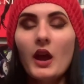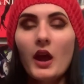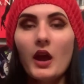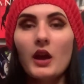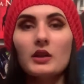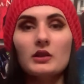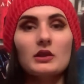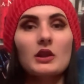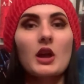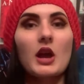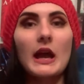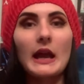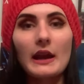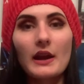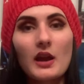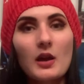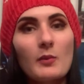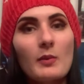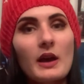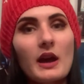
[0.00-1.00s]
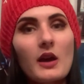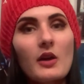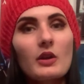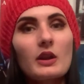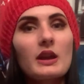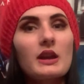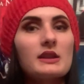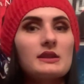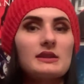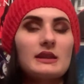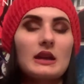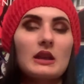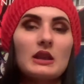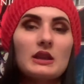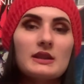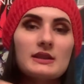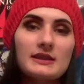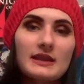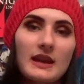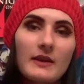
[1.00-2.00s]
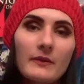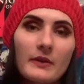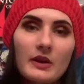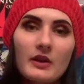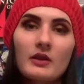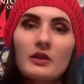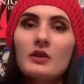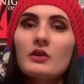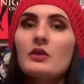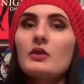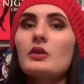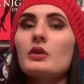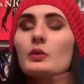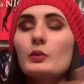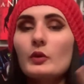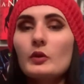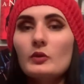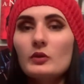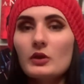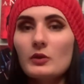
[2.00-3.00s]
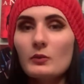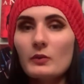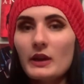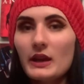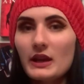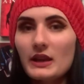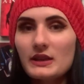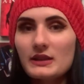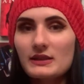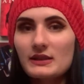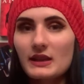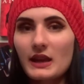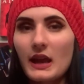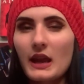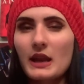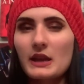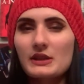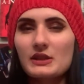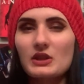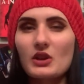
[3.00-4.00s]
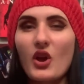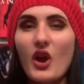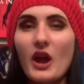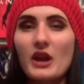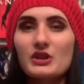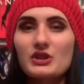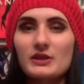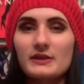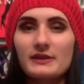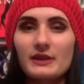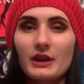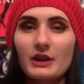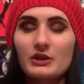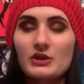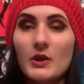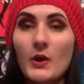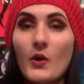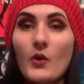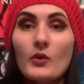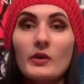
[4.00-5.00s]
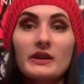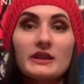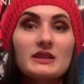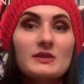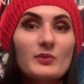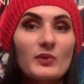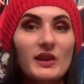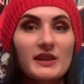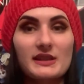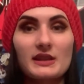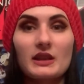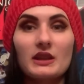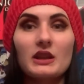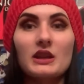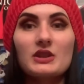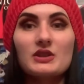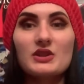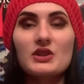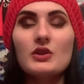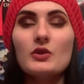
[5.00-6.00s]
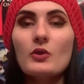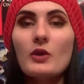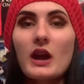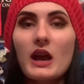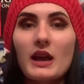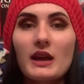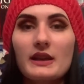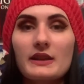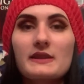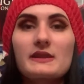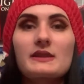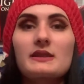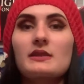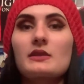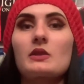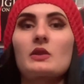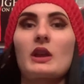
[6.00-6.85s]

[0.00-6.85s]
a lot about Adele and David through Louise, and it's not just like told explicitly to us.